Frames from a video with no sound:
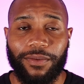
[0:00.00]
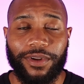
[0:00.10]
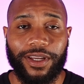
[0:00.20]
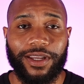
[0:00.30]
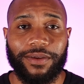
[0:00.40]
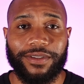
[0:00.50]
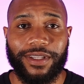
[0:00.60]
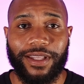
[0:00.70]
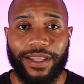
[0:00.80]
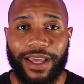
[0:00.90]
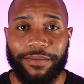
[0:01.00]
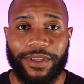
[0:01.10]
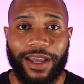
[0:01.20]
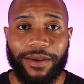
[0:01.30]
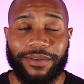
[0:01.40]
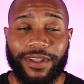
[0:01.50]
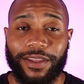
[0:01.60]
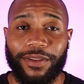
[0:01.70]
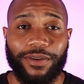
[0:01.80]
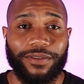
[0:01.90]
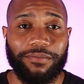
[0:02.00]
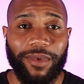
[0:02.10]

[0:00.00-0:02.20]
when it comes to the laptops, that those